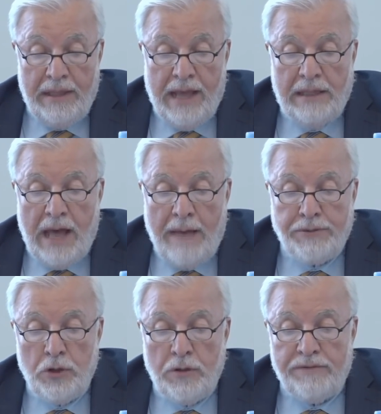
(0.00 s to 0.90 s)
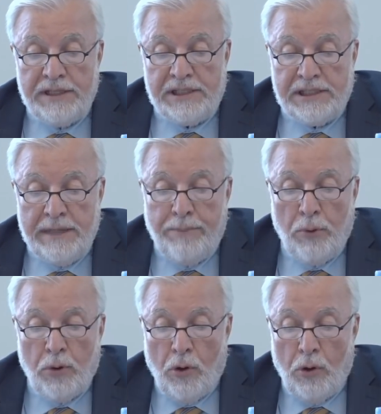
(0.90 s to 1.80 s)
The adoption of this
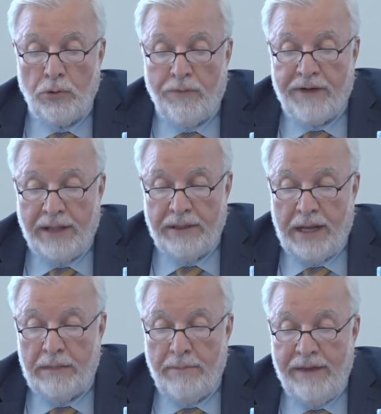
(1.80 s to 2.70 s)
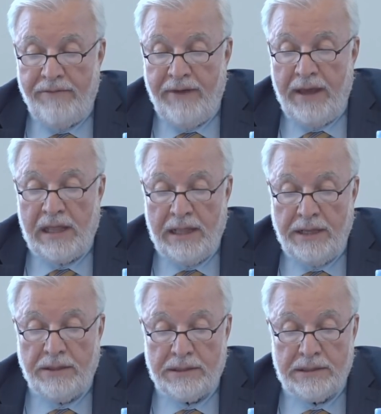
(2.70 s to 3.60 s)
simple code of conduct by faith
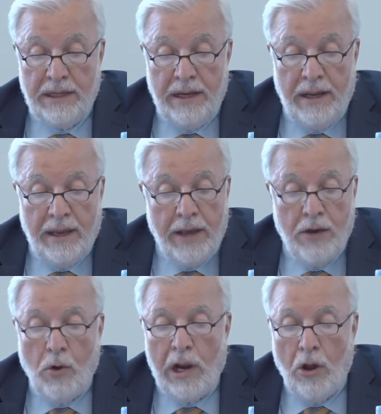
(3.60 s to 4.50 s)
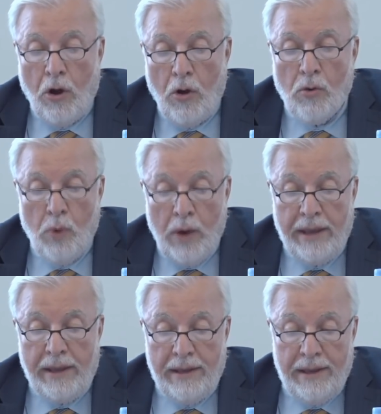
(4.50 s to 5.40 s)
leaders can go a long
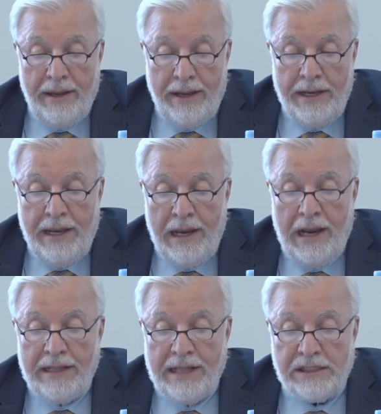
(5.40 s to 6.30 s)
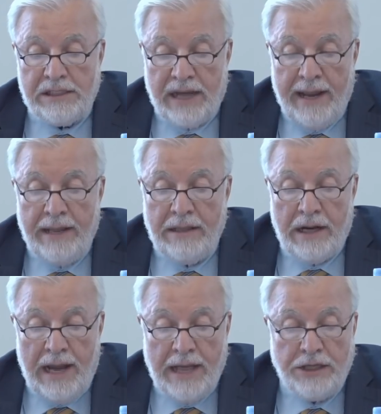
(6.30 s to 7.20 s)
way in healing the strained
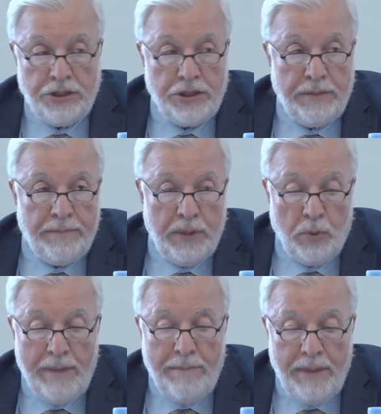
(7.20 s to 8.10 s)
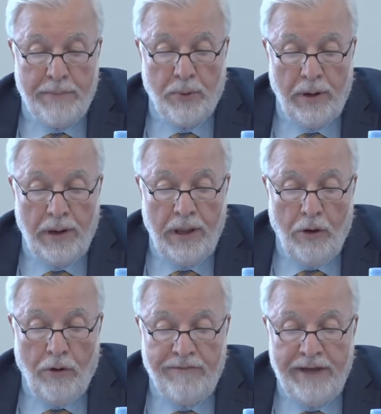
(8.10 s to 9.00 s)
relationship between people
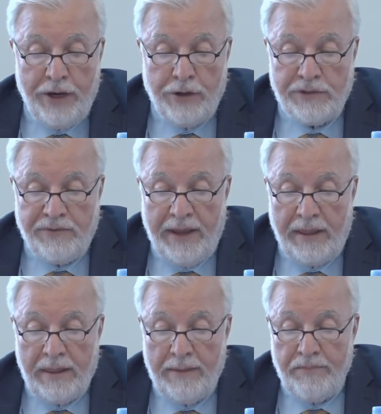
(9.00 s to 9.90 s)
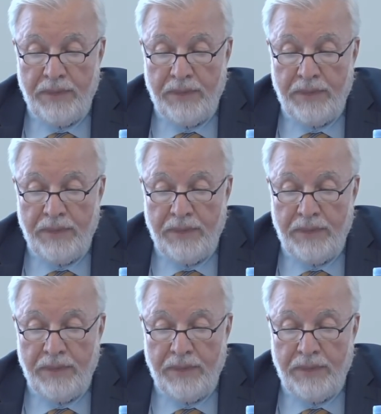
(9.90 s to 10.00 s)
of various faiths.